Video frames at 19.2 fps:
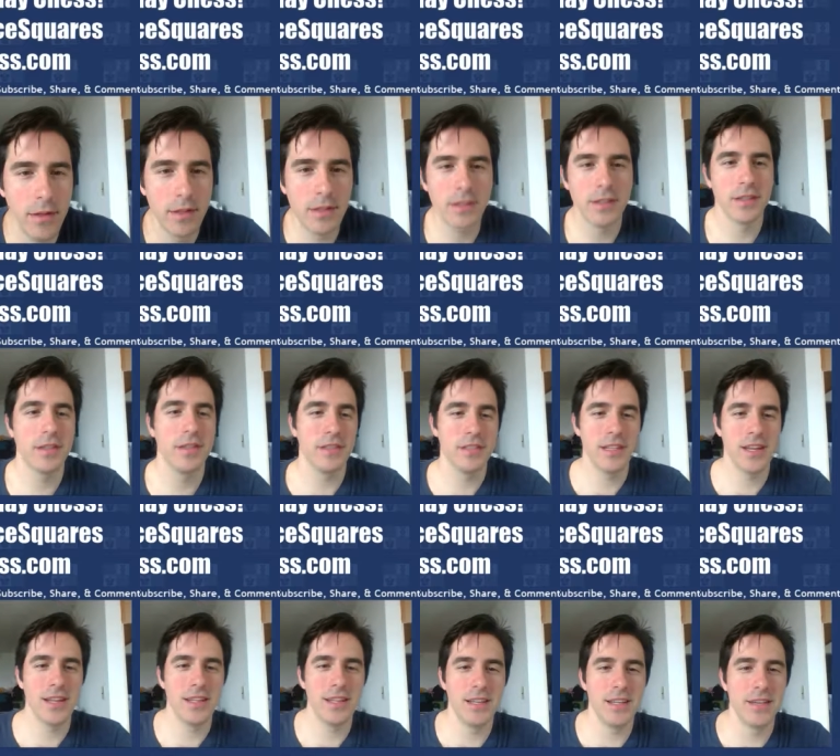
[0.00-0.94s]
So here's an
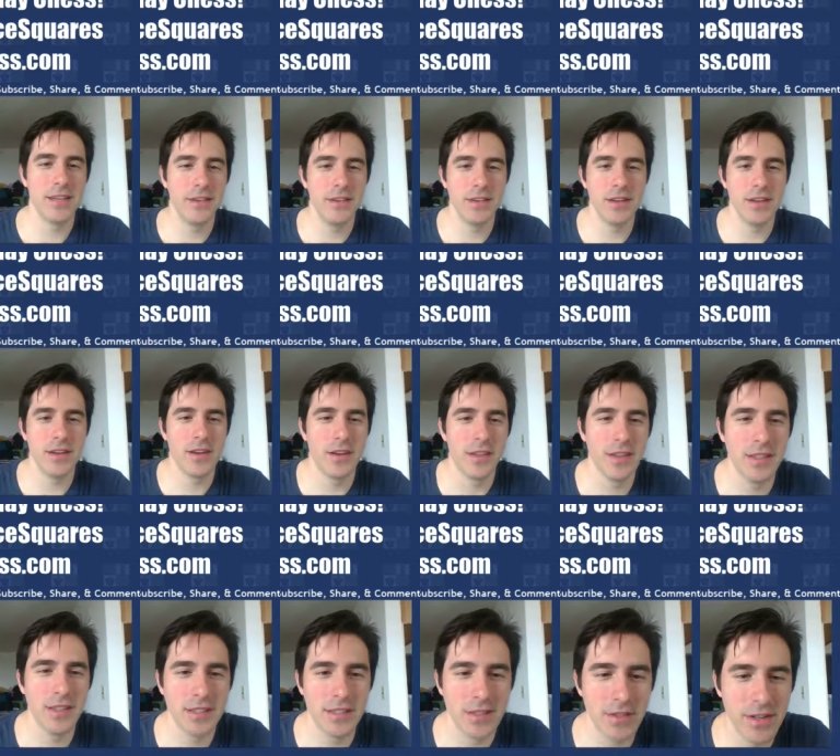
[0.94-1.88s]
idea. If he
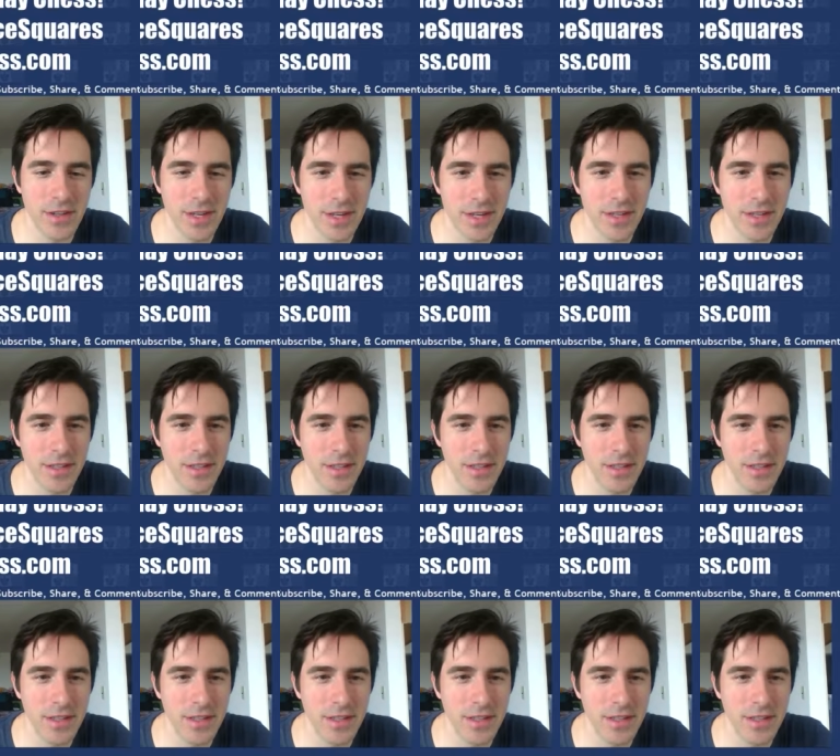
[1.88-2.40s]
doesn't trade.